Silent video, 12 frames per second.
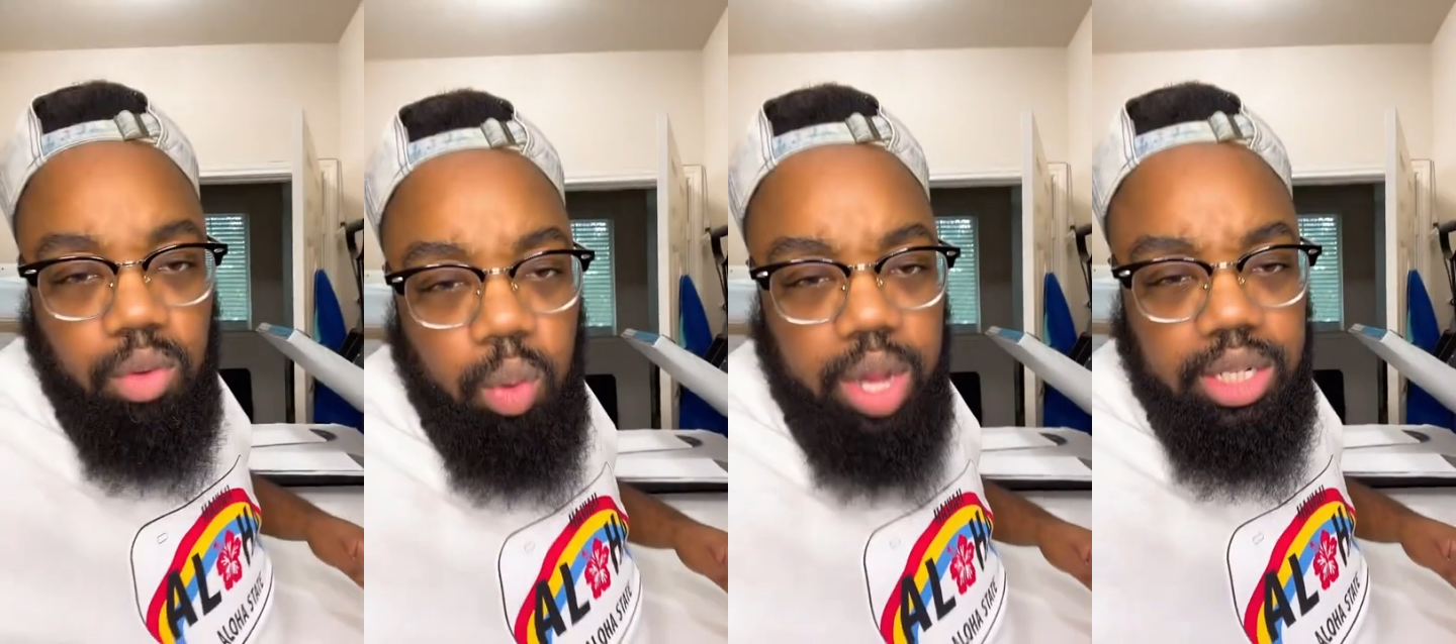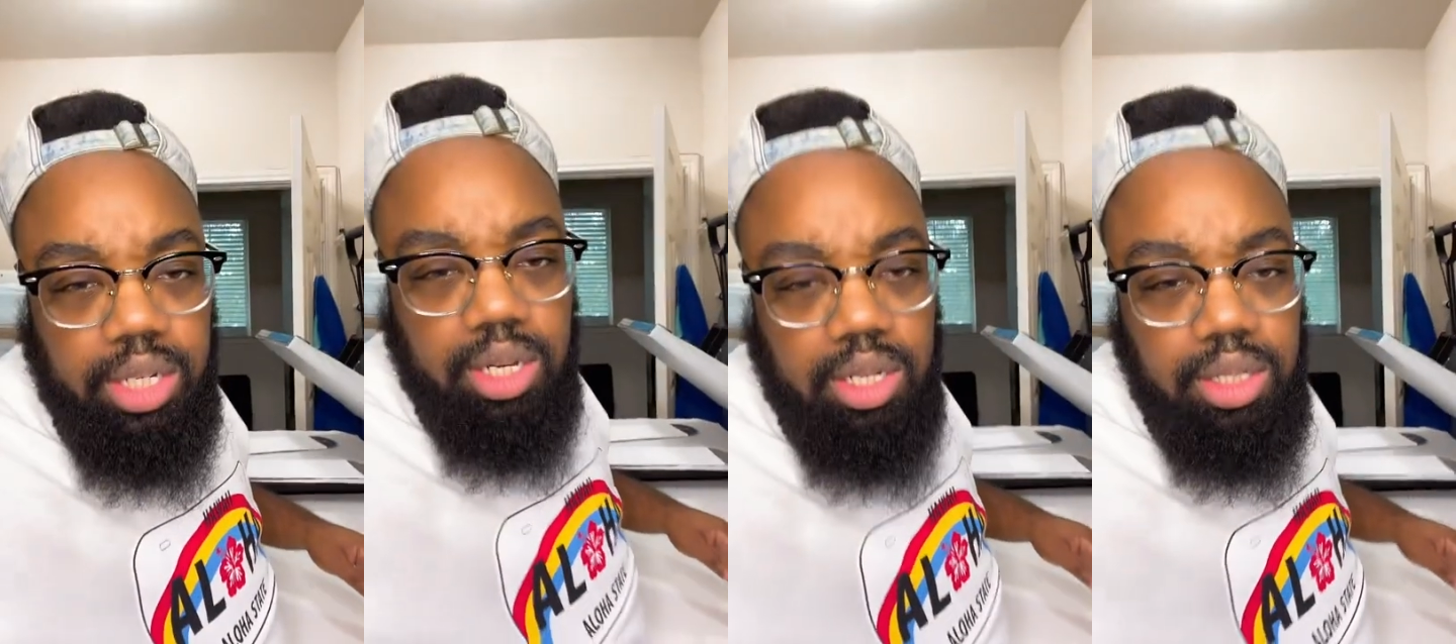have
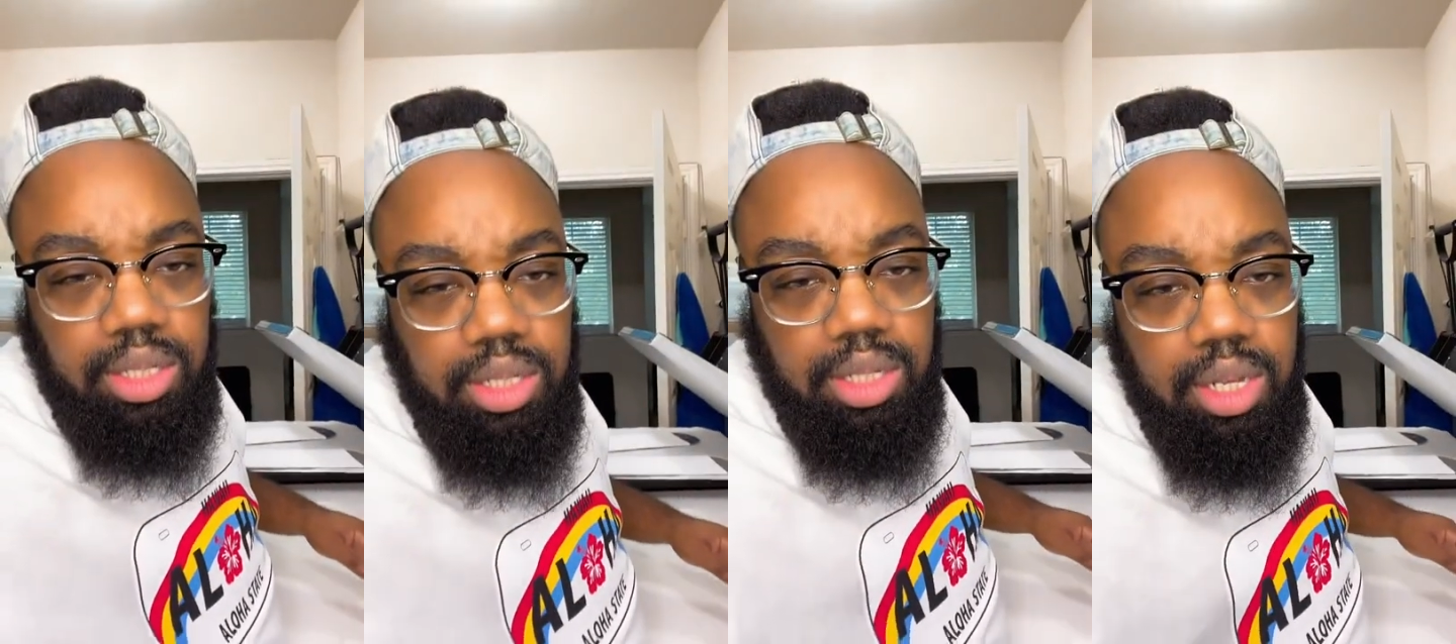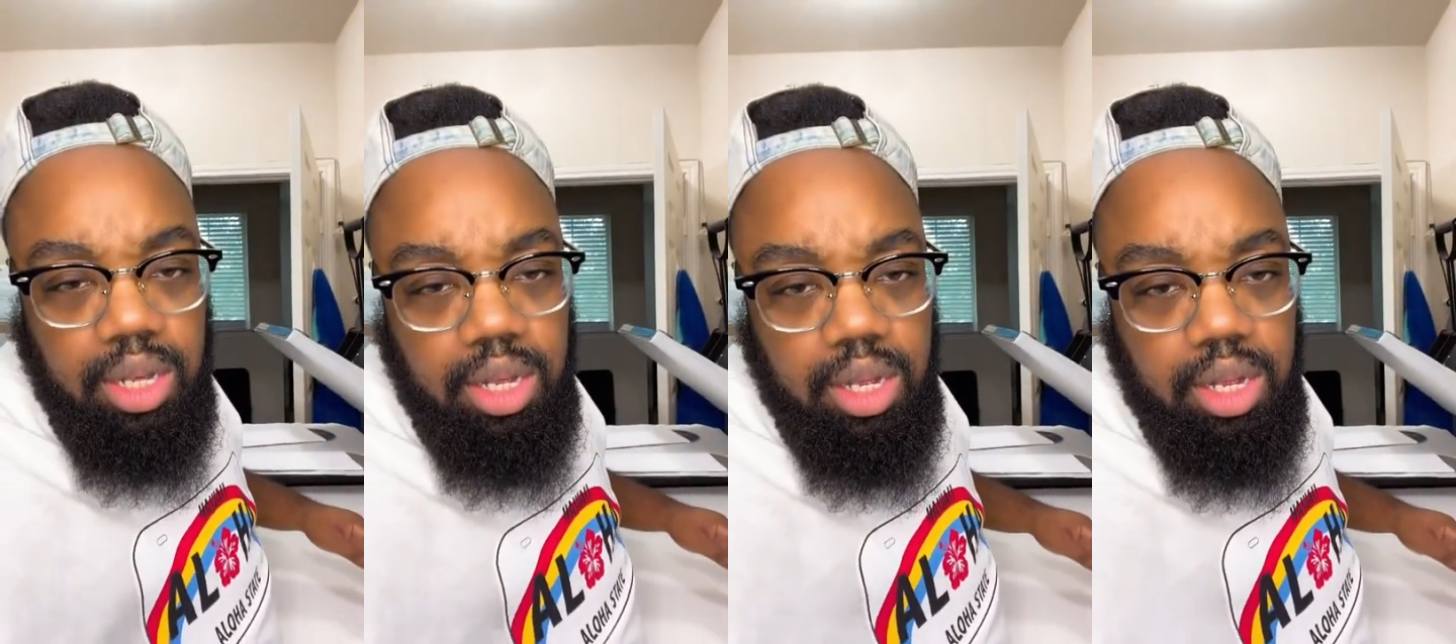questions.
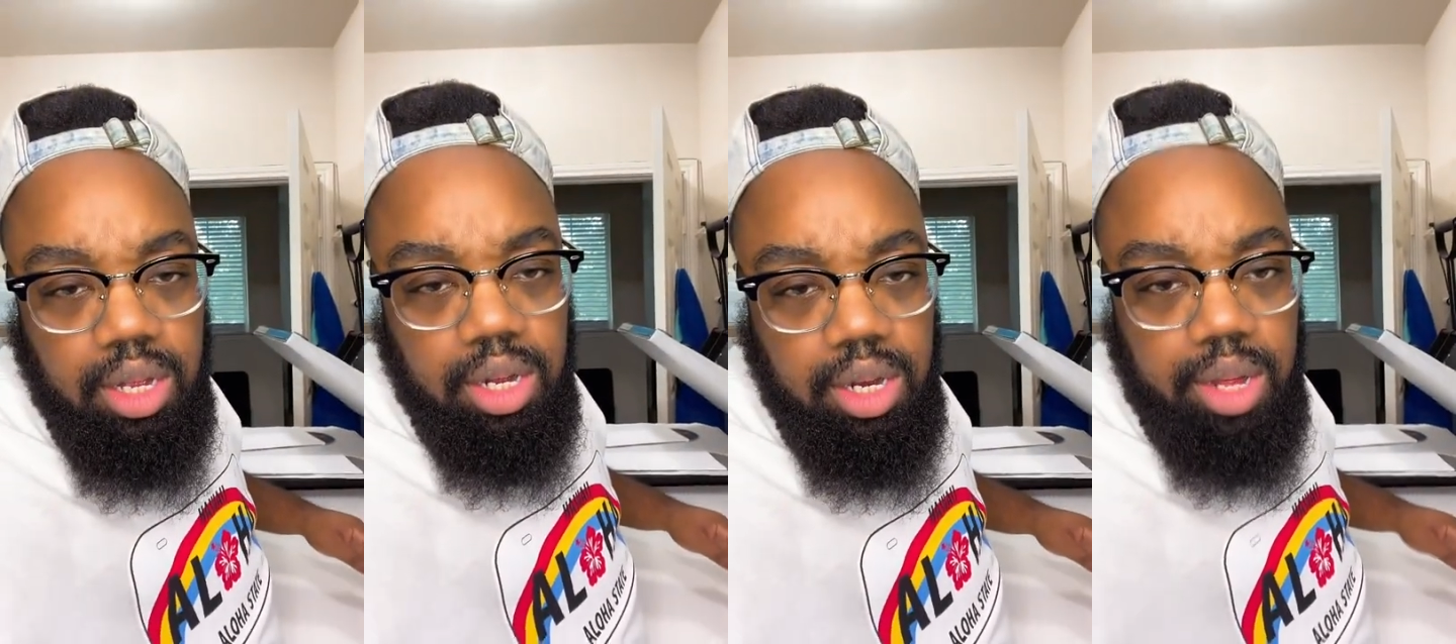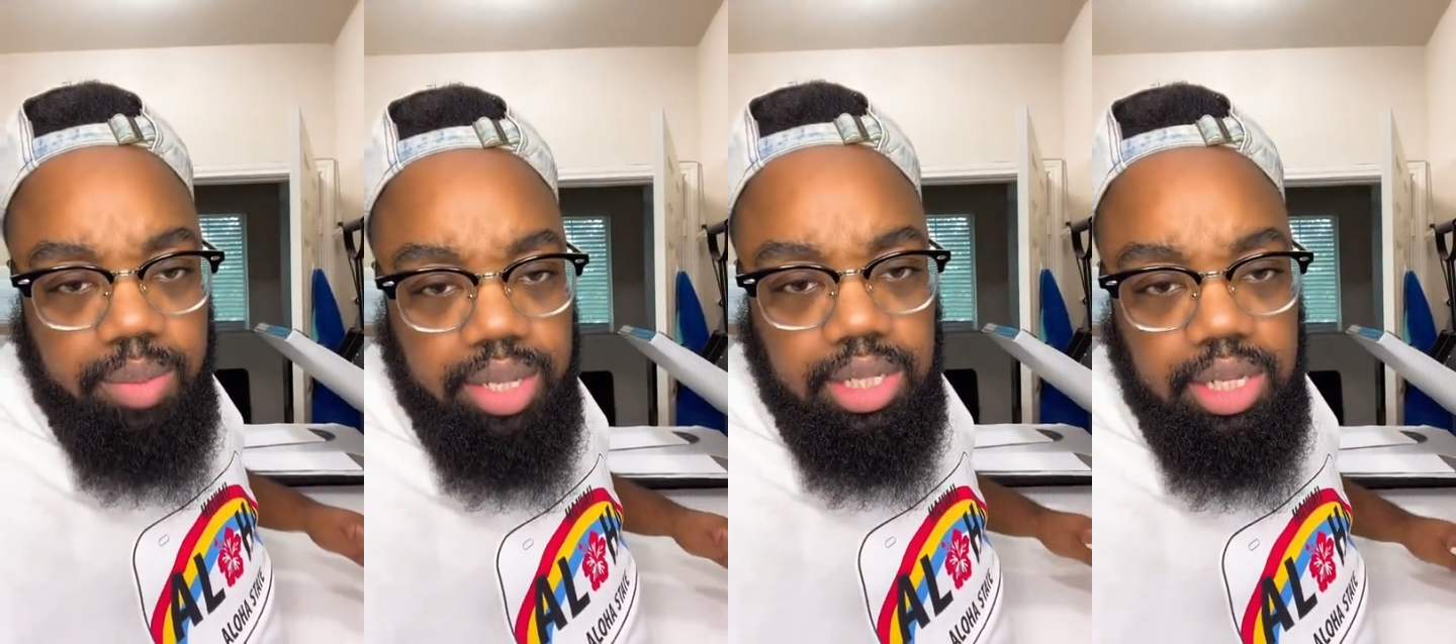
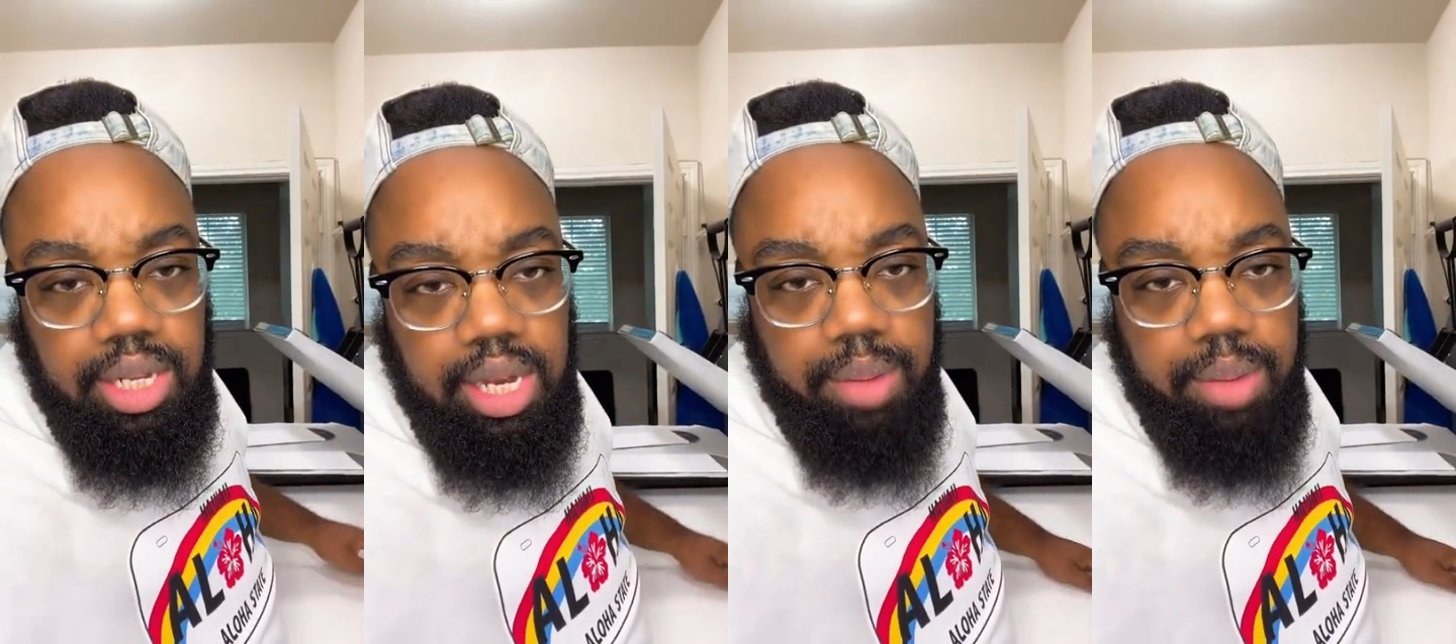Let me see.